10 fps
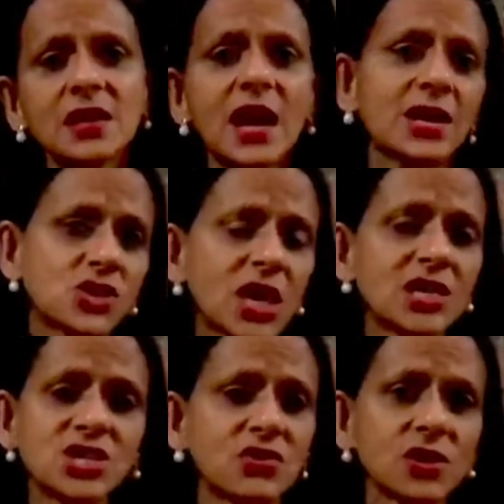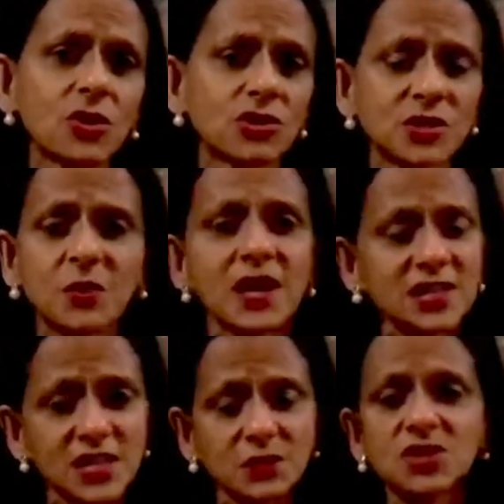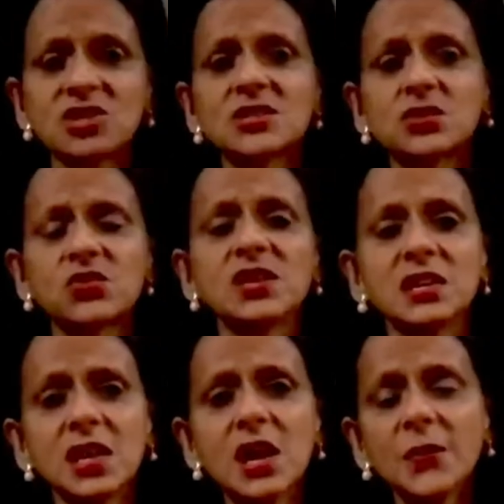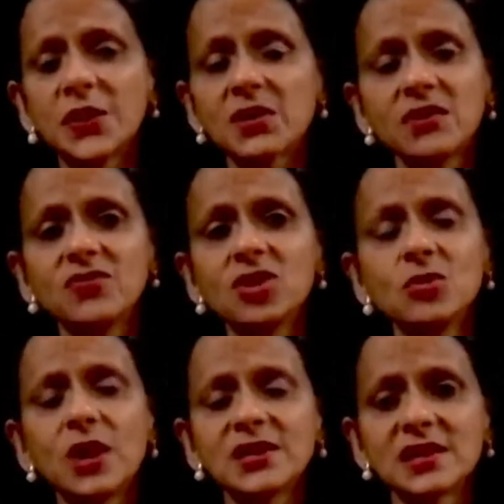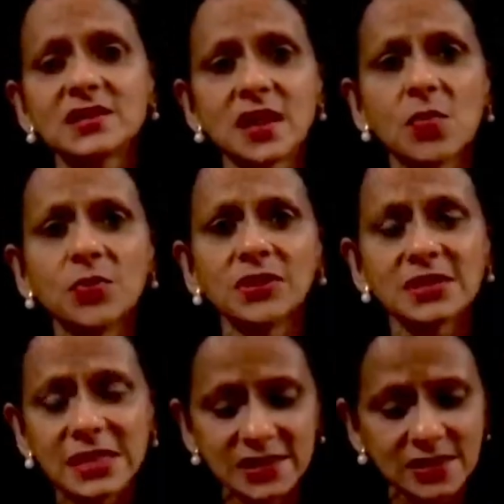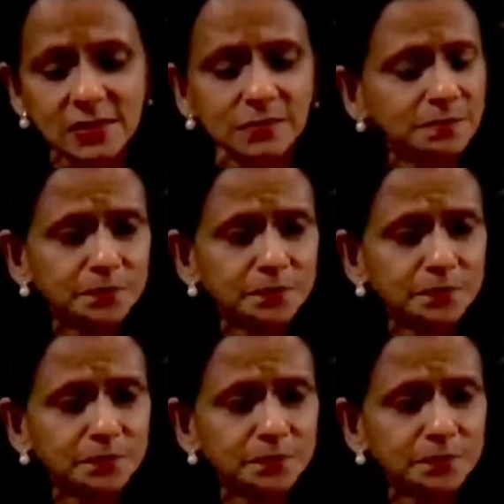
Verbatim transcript: and challenge our unconscious biases, but just three that I've given you as examples. Listen,